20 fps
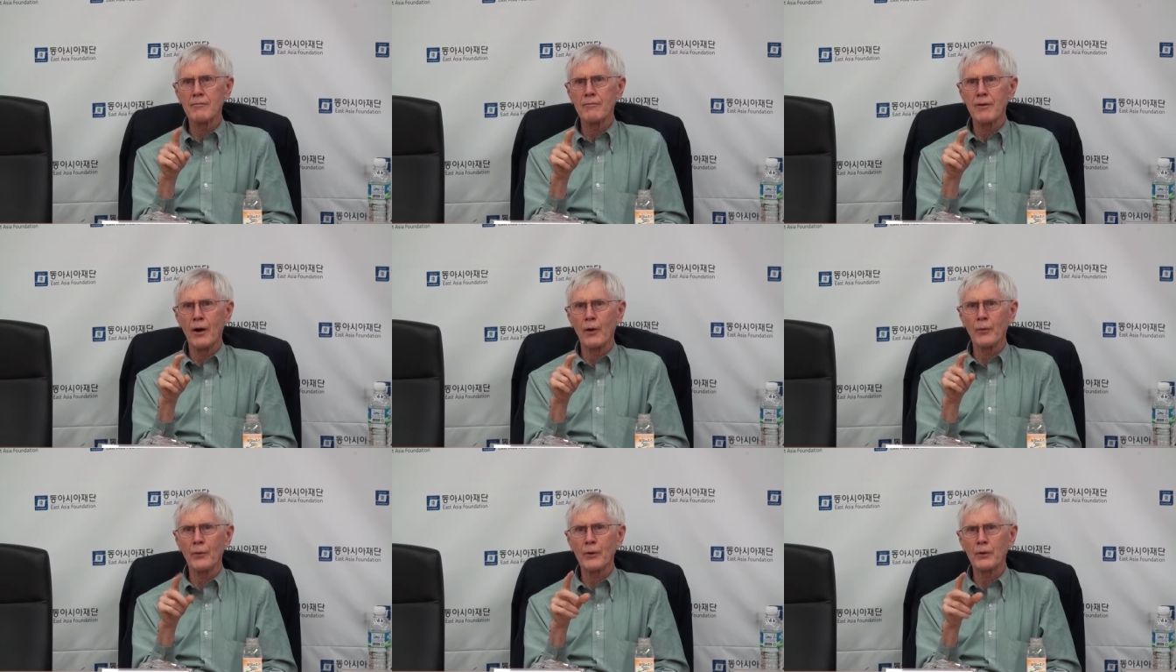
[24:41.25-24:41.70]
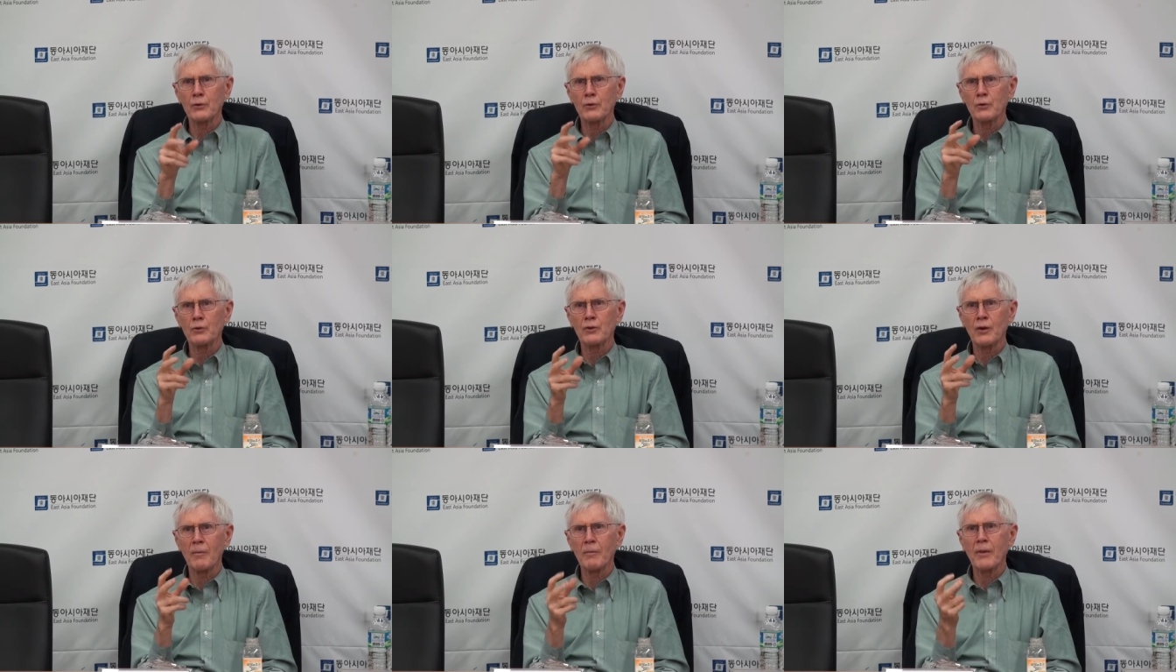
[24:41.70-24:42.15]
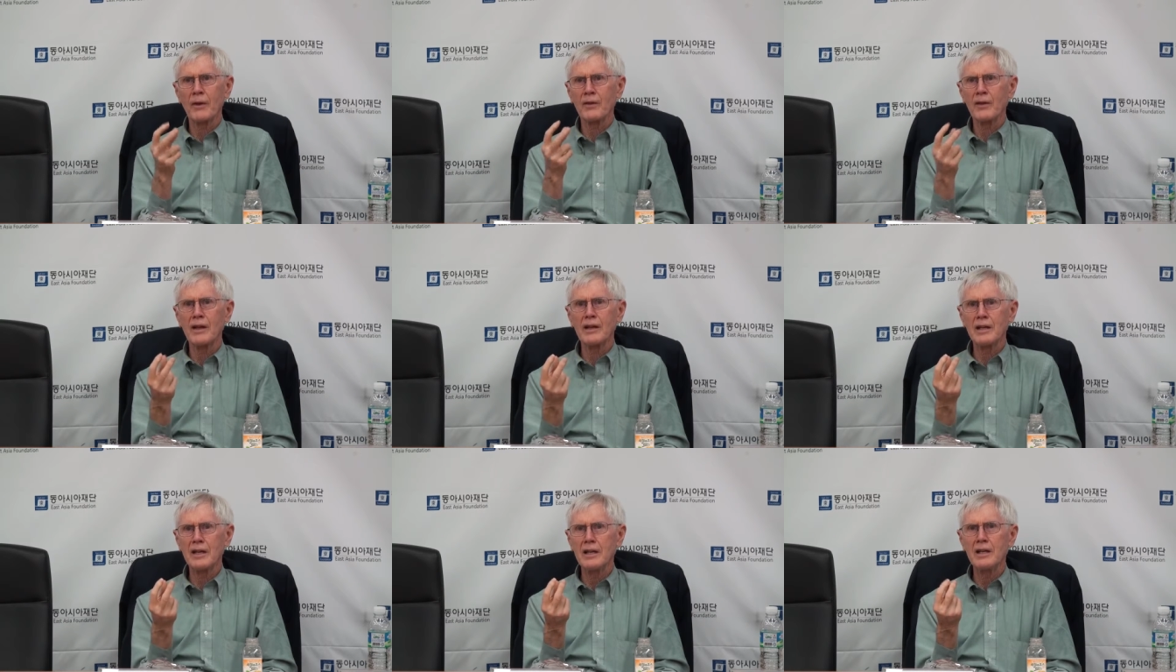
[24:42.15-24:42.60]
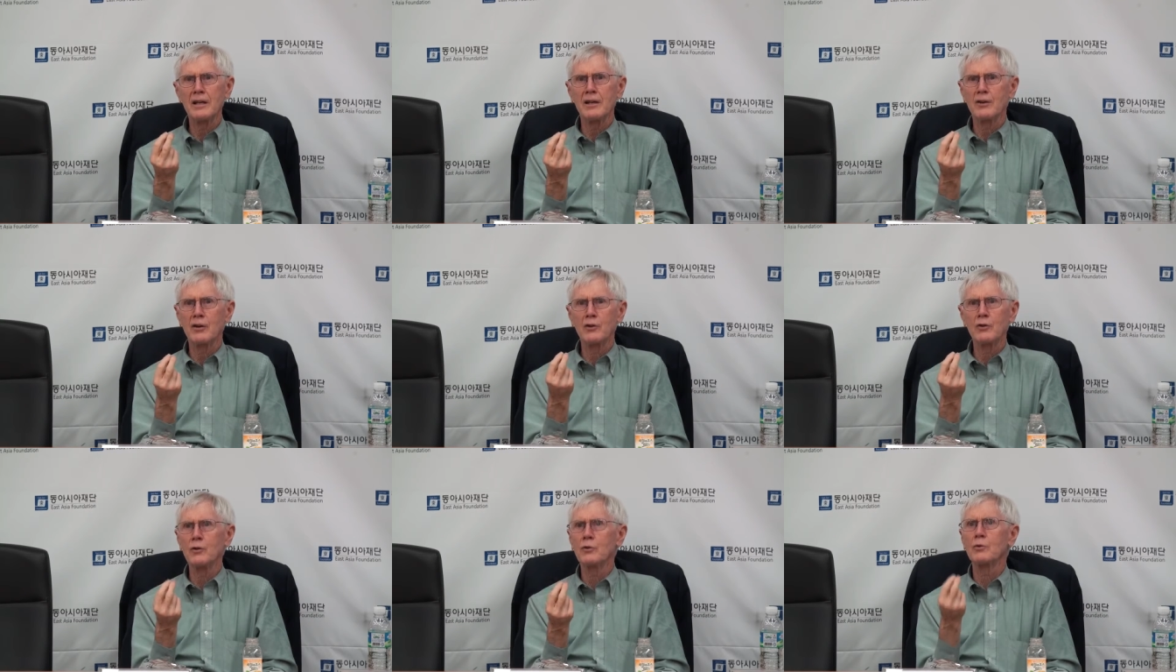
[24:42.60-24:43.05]
felt this was something they
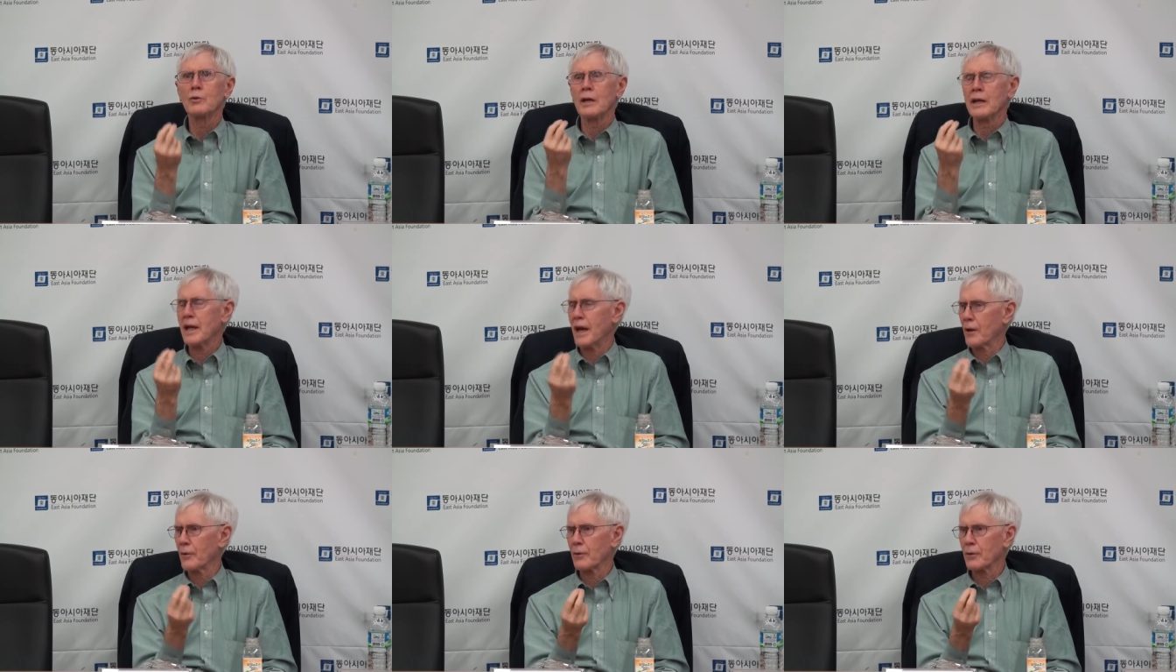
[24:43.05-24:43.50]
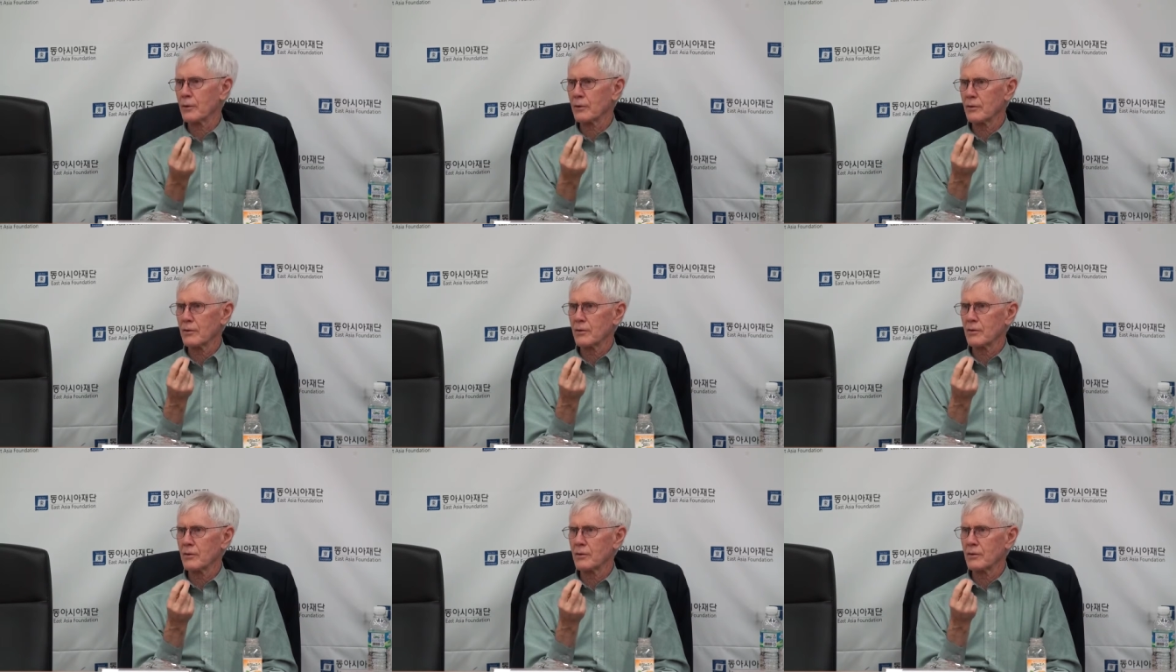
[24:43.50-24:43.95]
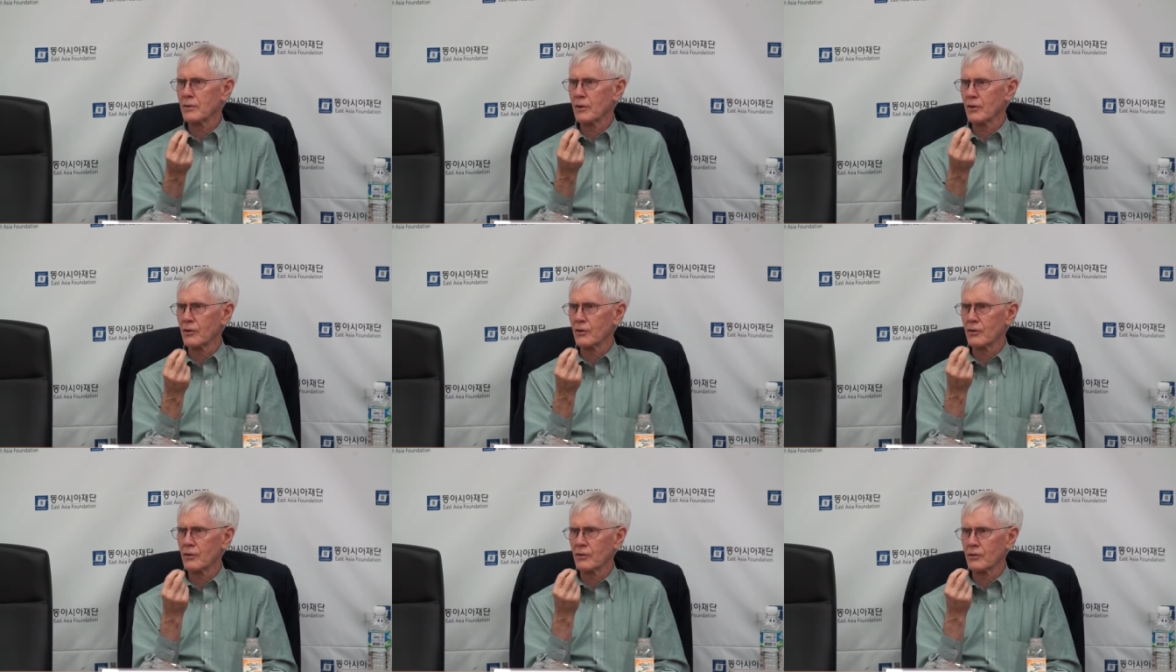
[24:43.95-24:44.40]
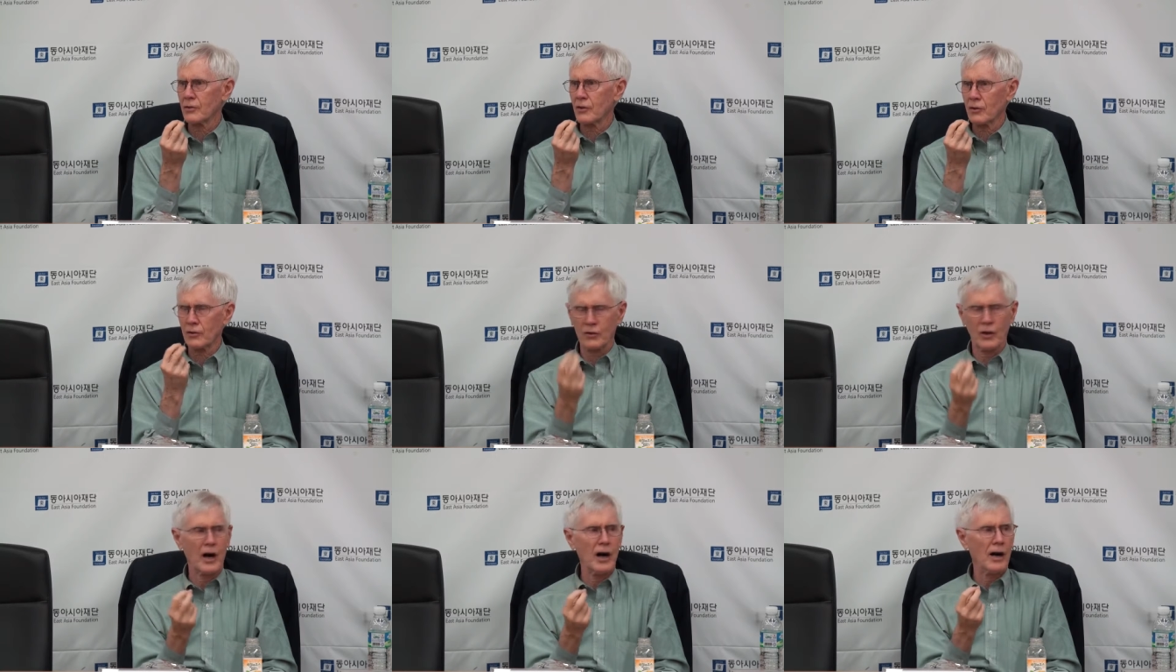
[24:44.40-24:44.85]
needed to do together to
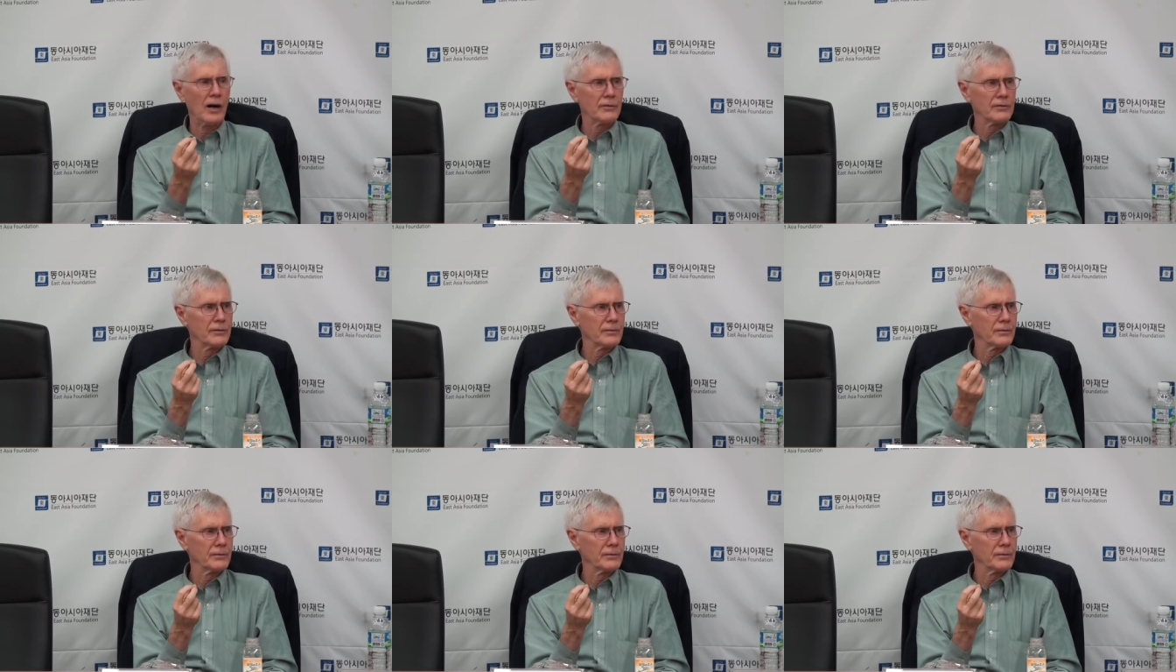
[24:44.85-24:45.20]
solve.